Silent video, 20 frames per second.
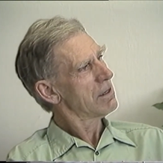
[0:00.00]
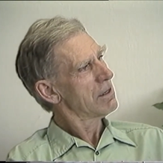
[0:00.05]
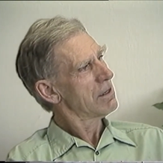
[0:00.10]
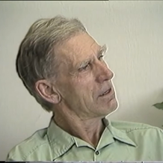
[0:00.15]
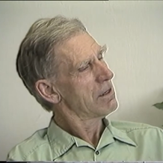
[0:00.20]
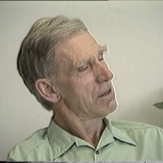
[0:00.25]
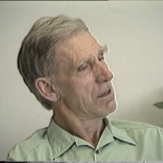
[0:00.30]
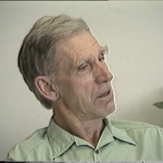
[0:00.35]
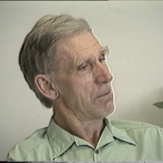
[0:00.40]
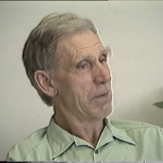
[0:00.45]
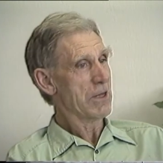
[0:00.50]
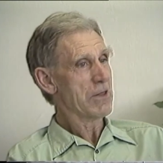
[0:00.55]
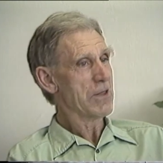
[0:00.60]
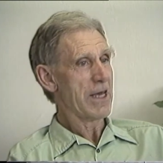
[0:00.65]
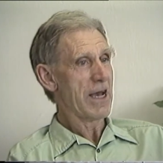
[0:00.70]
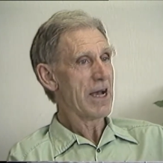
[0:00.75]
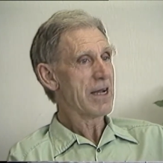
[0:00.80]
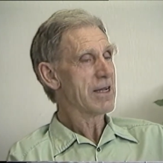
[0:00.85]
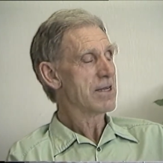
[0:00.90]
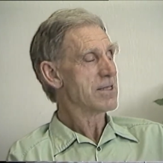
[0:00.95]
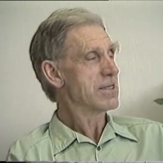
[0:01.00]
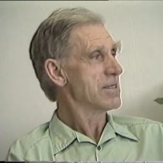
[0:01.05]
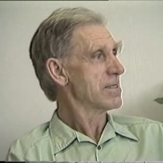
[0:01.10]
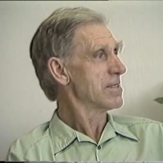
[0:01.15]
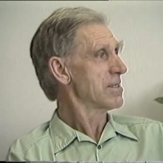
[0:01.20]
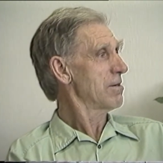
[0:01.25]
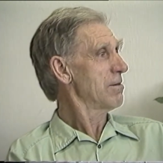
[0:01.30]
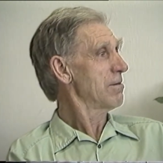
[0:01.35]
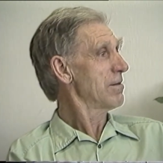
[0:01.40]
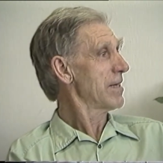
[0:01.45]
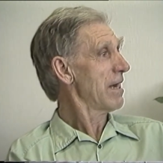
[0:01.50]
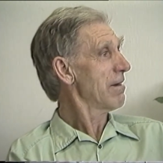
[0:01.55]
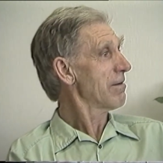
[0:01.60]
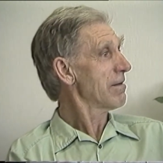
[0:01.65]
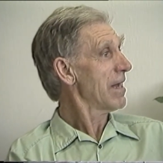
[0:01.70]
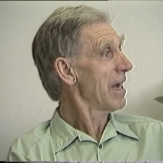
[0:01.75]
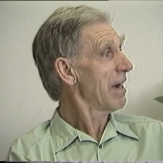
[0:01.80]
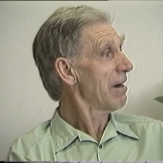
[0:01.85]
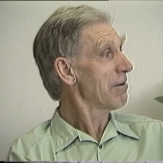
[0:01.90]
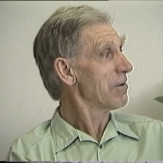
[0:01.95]
Yes, but yes. the atlas is sold
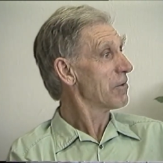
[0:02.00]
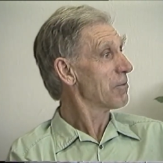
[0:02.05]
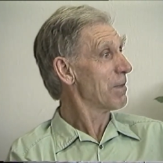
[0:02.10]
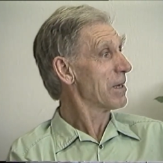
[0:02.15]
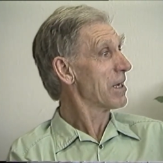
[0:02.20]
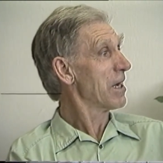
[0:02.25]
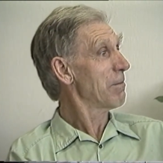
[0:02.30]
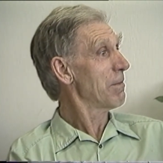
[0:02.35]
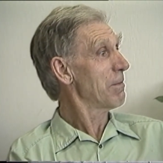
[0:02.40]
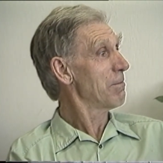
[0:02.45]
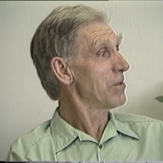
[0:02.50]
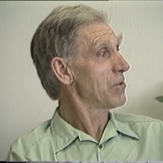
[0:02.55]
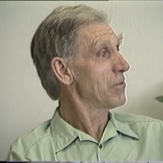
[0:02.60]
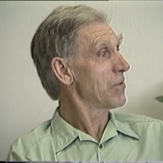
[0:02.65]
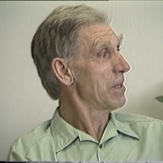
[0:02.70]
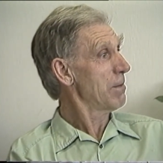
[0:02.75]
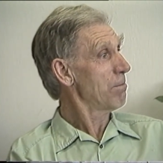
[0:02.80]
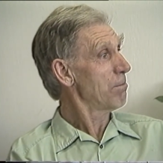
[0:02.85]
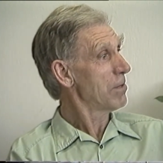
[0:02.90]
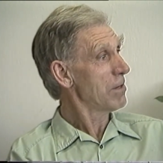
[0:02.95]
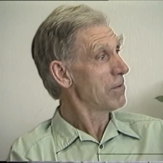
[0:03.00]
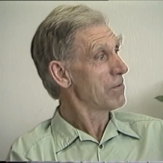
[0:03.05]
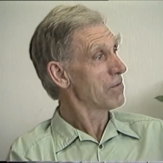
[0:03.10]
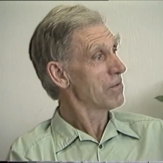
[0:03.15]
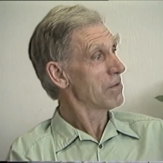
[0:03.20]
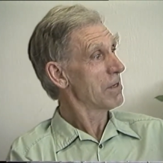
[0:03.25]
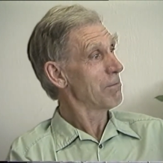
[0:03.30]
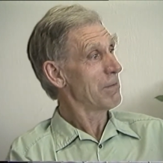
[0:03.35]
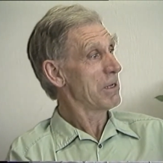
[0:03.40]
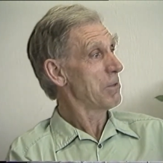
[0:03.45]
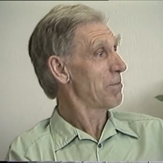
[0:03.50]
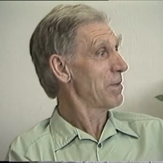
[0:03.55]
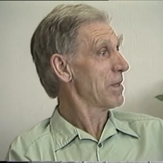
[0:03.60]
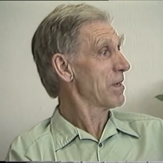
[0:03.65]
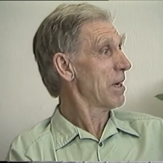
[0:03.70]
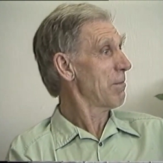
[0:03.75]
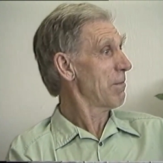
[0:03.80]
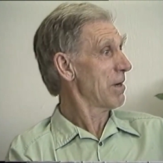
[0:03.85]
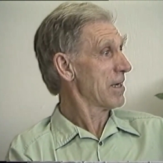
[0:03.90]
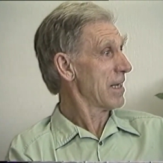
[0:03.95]
out now. It's become a museum piece. I mean, it's
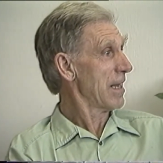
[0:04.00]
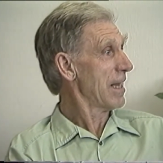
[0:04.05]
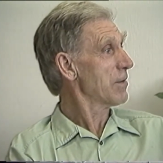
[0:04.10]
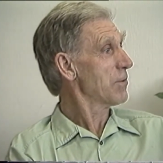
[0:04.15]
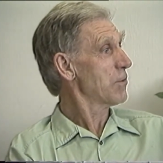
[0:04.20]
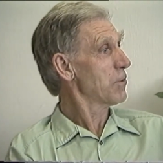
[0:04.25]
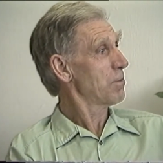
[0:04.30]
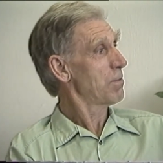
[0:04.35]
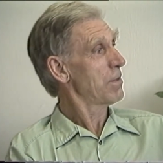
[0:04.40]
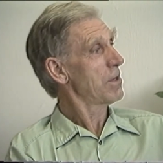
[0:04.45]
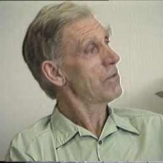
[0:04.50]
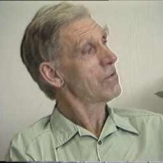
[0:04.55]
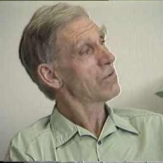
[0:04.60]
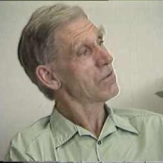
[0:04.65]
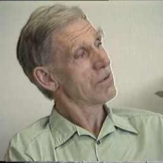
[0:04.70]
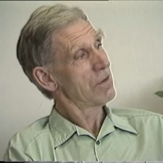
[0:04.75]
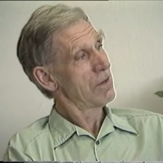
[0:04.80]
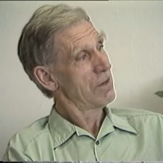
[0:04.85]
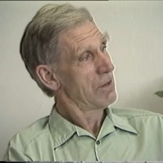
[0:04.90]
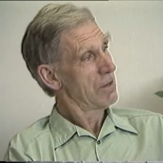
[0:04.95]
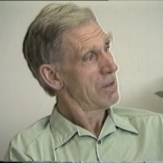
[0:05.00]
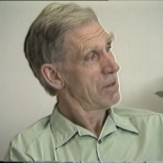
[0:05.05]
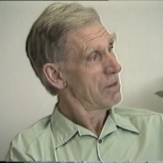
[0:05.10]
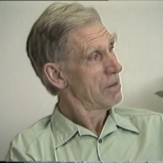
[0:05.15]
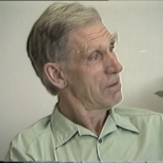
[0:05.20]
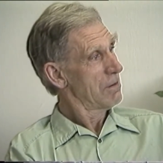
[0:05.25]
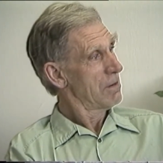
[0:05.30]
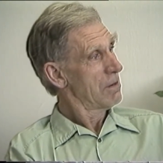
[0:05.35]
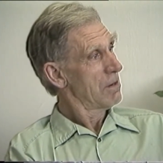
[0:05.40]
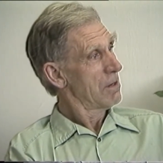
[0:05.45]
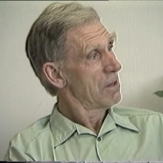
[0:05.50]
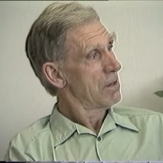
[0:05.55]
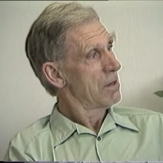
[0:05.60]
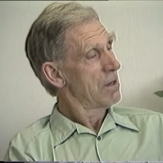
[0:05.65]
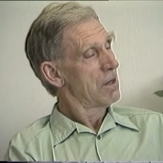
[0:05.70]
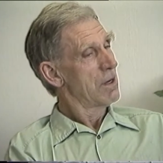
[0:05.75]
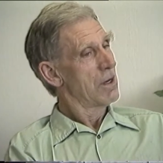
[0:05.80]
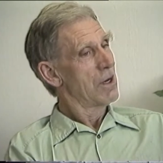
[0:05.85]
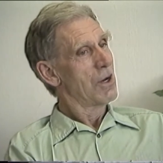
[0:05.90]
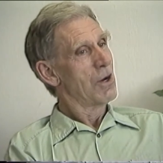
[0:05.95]
become a collector's piece. There won't be a, a
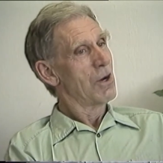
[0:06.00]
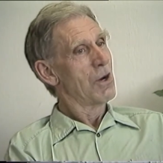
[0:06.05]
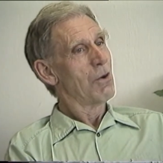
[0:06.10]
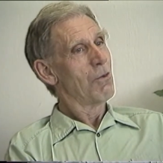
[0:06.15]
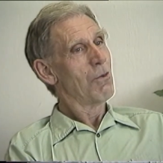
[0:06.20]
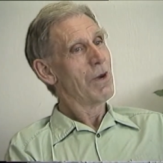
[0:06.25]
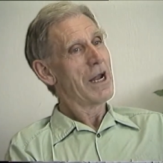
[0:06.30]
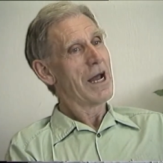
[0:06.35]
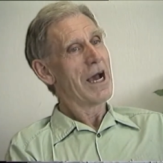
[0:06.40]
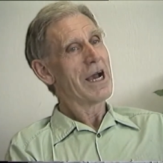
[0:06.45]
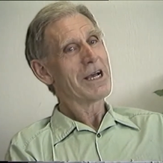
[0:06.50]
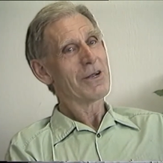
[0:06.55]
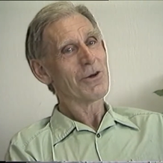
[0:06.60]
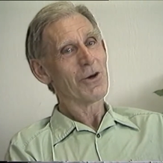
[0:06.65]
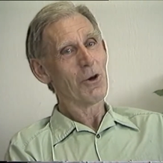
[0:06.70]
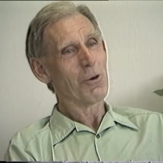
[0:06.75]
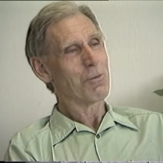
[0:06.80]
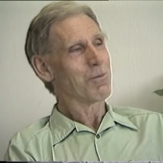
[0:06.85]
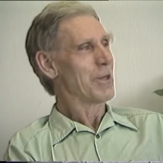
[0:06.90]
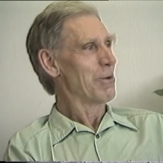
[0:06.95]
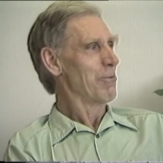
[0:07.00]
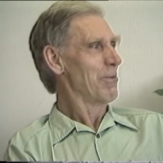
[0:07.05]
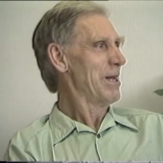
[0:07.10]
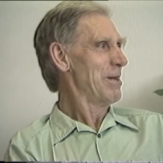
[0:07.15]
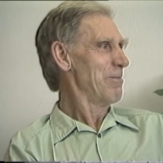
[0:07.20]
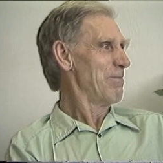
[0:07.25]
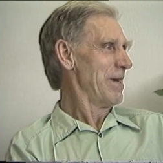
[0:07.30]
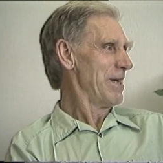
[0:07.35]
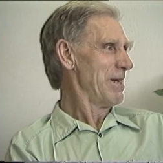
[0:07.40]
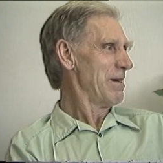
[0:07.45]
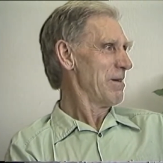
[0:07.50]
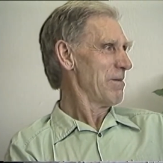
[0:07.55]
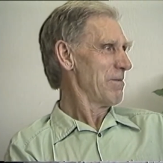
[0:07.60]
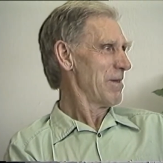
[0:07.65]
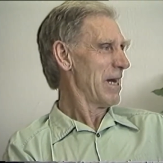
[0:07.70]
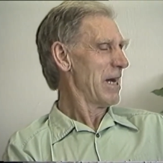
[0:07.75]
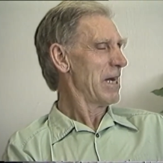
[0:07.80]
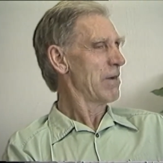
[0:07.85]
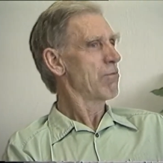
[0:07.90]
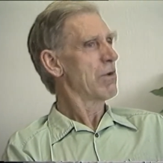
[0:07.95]
re-edition? Well, I hope there will be.
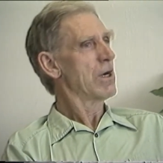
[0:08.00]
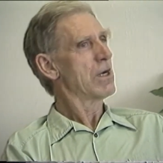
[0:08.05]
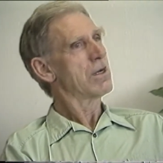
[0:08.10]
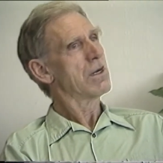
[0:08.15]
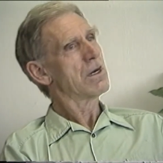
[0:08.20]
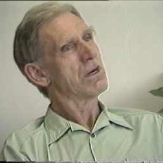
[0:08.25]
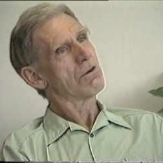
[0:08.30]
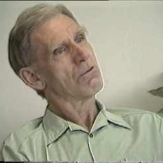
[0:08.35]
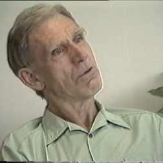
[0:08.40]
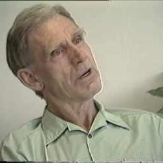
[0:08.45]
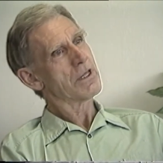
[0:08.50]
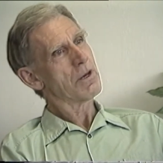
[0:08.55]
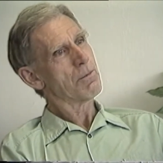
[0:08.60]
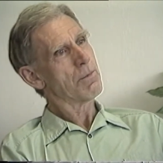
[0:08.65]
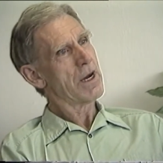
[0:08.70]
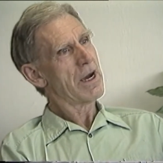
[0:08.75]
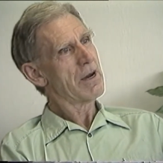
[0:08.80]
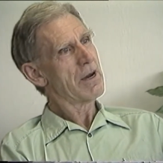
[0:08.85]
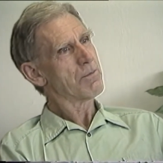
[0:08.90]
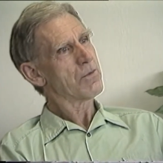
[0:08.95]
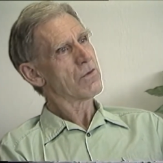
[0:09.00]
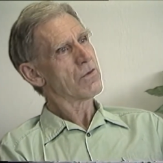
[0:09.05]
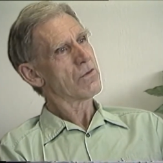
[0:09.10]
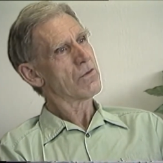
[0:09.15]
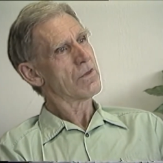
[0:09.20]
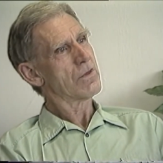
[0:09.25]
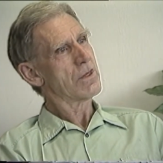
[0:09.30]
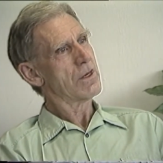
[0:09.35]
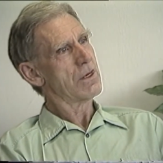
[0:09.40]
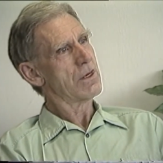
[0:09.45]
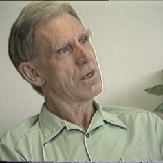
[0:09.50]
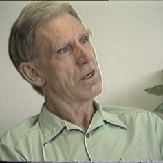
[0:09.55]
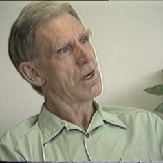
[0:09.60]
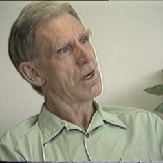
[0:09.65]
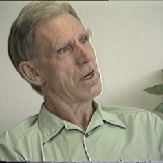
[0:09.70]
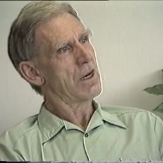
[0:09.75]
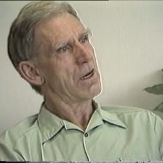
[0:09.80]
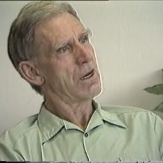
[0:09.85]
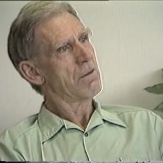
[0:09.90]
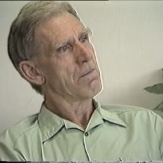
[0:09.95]
Yes. I wonder whether perhaps
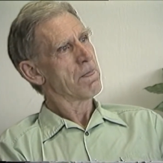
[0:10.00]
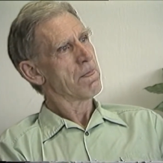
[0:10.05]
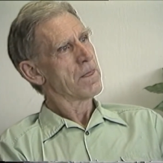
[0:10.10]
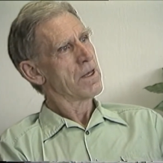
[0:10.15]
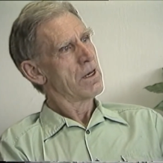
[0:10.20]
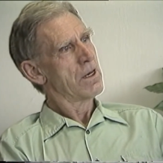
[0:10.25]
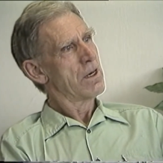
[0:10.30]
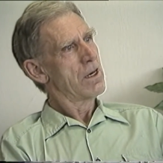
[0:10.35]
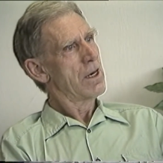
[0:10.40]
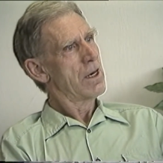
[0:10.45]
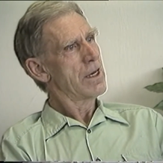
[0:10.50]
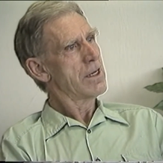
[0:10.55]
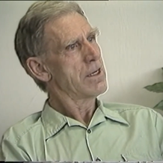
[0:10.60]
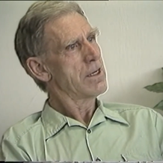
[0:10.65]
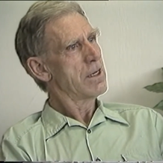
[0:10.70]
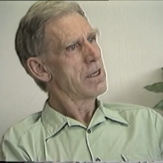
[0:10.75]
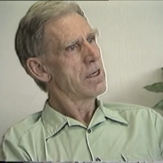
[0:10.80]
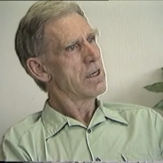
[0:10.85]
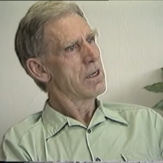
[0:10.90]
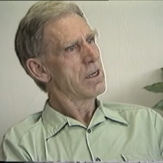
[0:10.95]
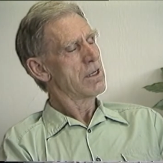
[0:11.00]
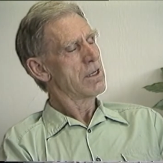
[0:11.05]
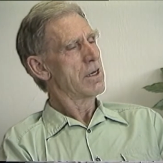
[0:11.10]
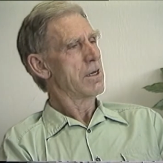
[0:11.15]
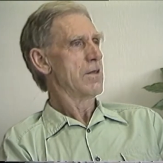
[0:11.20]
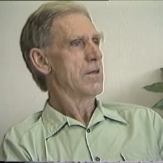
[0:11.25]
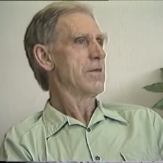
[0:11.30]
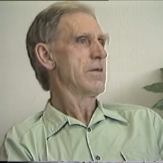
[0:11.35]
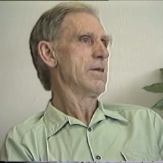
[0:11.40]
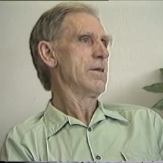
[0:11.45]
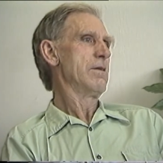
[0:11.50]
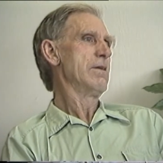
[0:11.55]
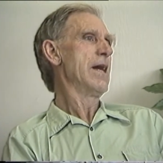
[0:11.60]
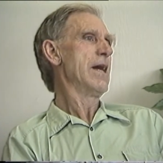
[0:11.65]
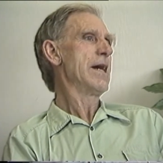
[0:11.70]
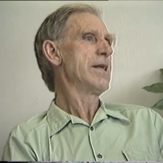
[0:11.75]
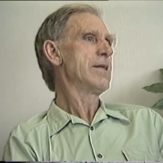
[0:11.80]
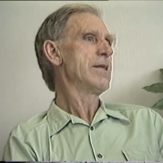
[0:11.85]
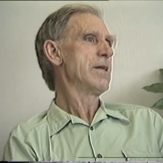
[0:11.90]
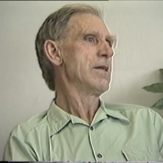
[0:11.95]
the uh, 18, the
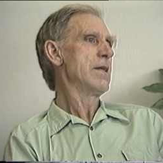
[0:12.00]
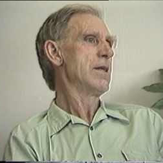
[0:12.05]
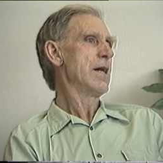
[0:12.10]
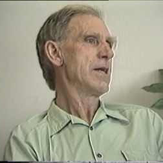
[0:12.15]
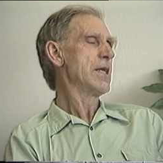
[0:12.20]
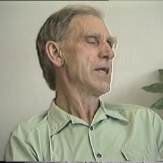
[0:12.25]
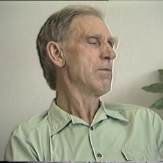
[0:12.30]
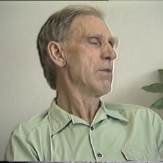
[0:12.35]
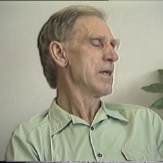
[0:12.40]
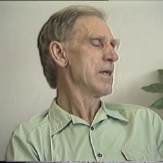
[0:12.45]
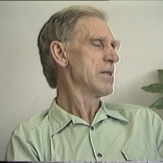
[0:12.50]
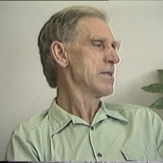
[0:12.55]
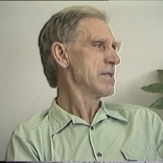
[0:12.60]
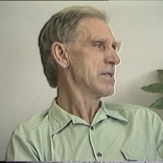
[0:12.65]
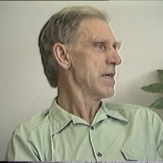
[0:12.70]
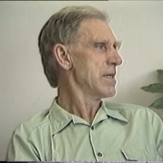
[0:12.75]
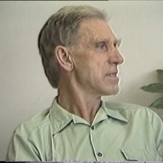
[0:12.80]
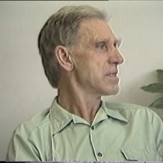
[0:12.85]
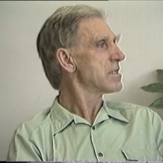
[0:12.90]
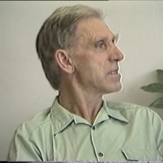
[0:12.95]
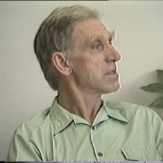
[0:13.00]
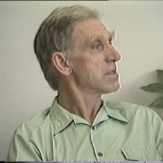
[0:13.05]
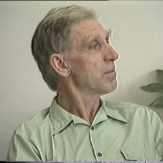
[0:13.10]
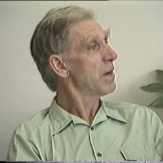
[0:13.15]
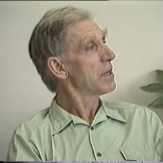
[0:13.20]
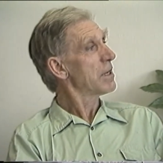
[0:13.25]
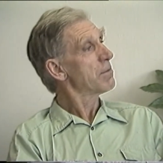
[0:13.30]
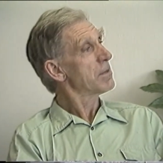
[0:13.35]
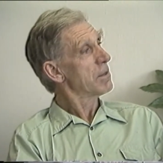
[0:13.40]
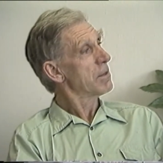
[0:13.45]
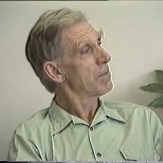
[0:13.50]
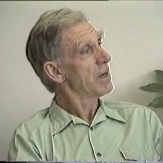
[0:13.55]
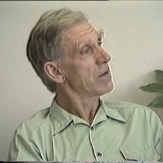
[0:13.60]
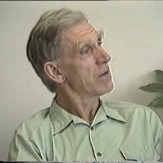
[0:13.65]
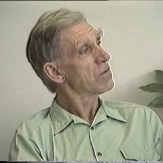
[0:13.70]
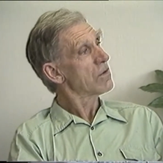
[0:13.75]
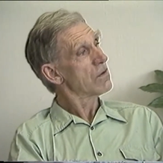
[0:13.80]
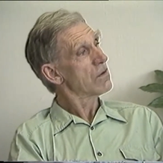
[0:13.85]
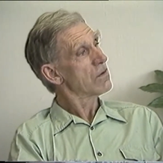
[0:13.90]
1991 census might be the basis